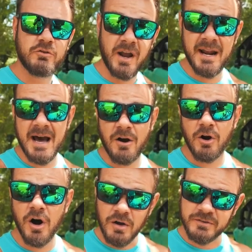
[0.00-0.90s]
Trey and I are
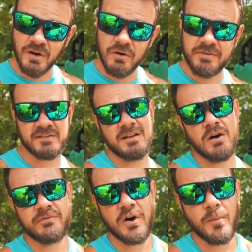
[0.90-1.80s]
also fixing to
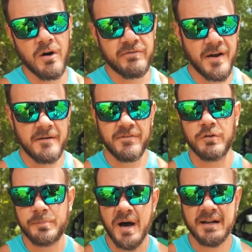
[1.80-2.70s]
go film our very
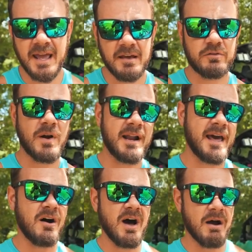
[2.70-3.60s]
first podcast right now.